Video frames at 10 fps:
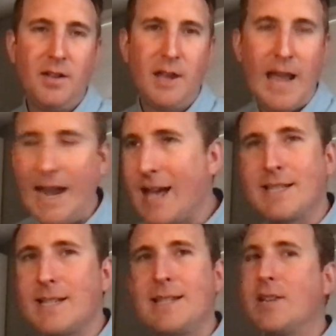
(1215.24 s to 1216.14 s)
And
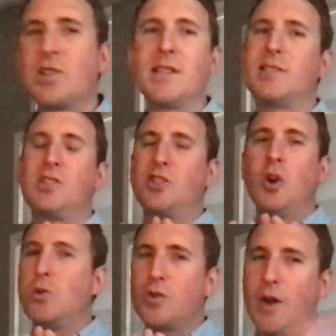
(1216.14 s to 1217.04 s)
existentialists
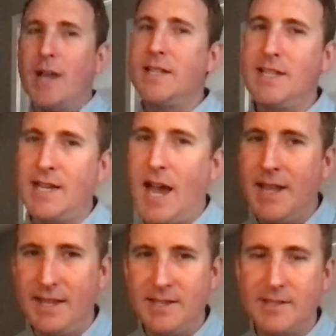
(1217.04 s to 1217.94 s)
don't try to deny
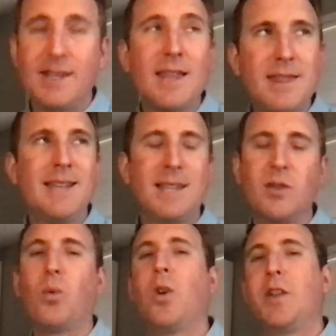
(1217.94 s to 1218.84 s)
this. They think that
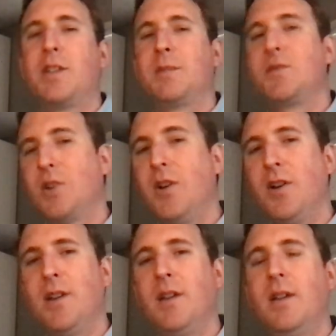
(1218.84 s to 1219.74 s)
the world is
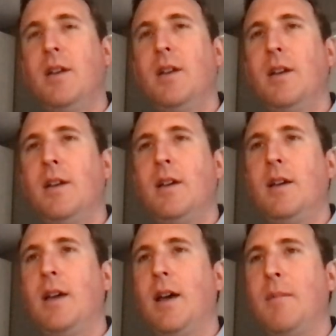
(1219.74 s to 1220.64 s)
absurd.
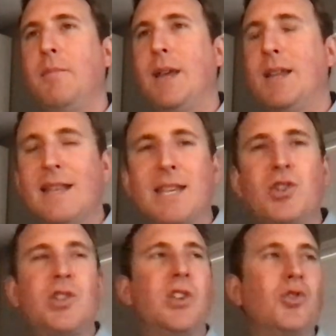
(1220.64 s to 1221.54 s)
And yet they
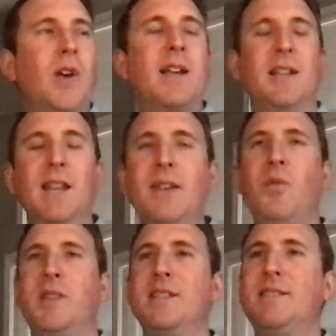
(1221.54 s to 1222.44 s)
still try to live
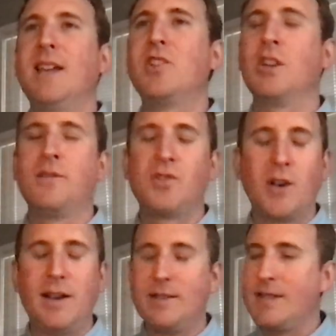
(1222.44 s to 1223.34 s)
with this tension of
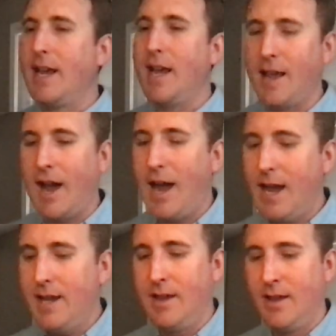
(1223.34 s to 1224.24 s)
trying to say,
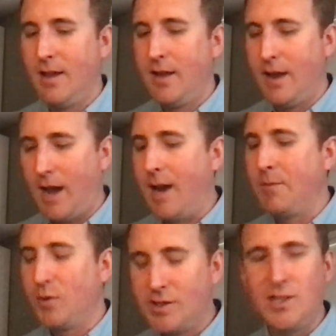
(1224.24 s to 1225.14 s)

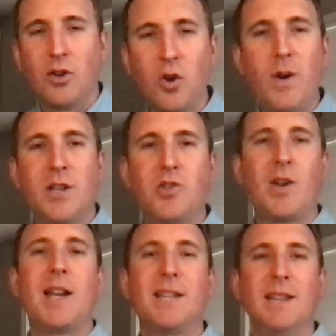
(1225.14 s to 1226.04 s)
I'm still going to
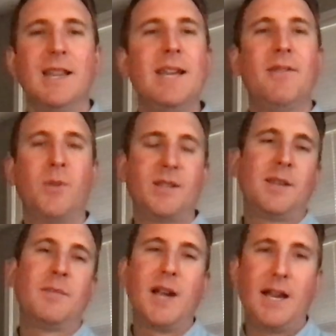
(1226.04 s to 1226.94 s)
try to live with
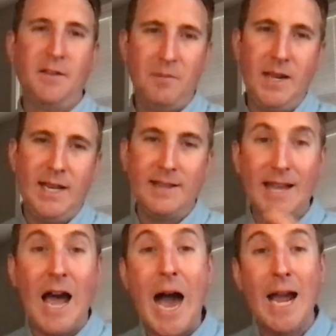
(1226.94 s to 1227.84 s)
some kind of meaning
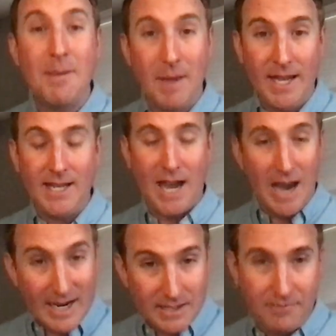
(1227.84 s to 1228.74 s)
that I make.
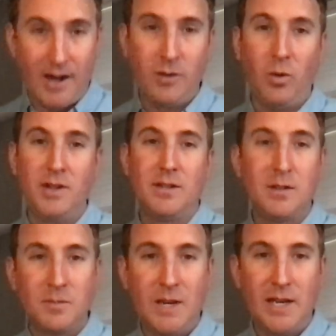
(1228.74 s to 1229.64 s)
I define what
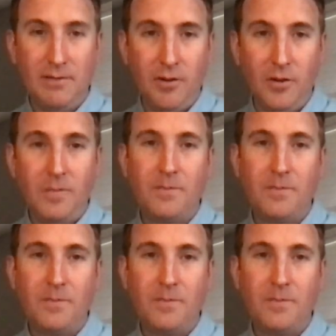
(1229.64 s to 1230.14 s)
is meaningful.